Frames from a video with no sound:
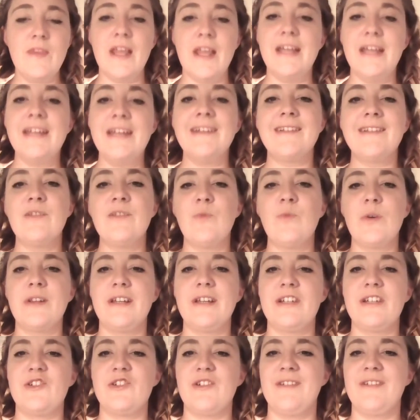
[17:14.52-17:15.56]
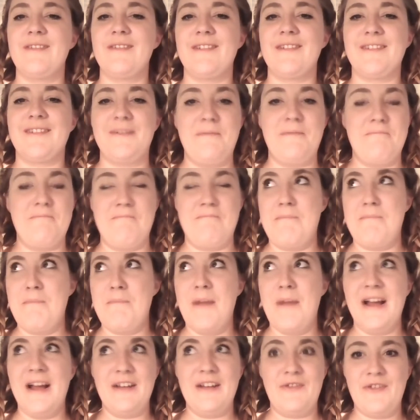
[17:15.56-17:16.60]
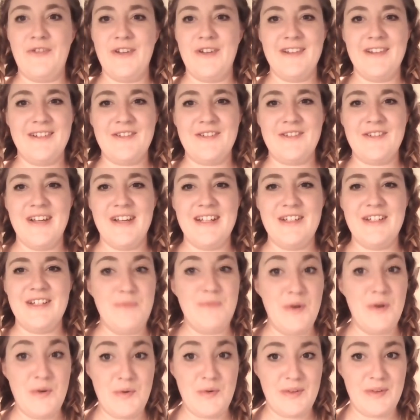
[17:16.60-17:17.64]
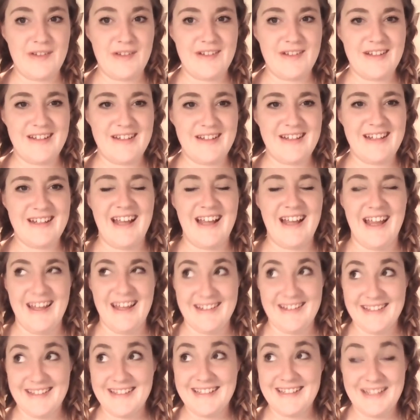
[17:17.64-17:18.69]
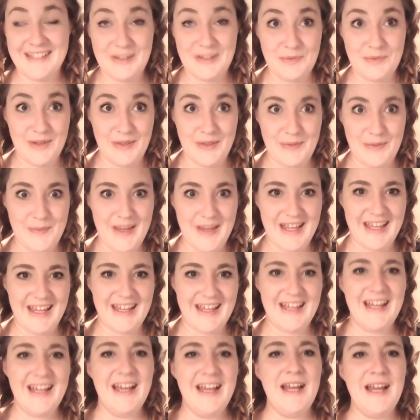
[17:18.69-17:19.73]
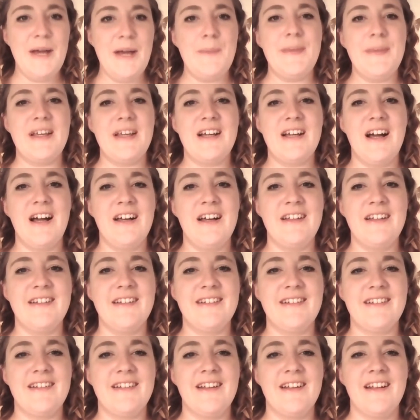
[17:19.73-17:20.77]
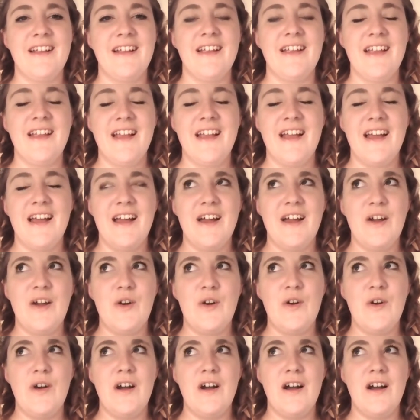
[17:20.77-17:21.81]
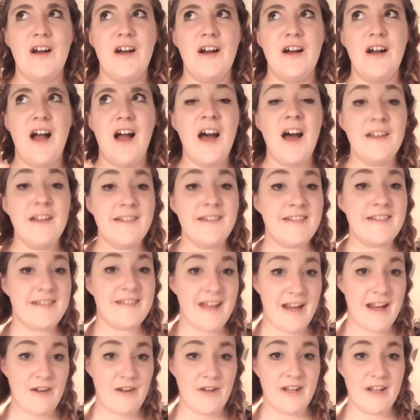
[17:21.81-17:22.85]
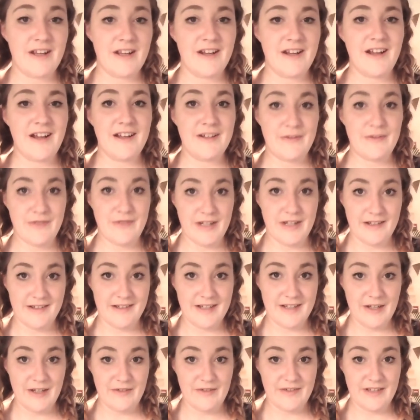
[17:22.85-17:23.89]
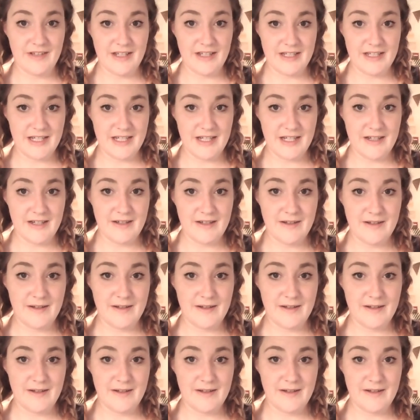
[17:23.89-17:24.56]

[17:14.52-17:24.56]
is the one that just might frustrate you most, as it did with me, because us sharing an undefined self-center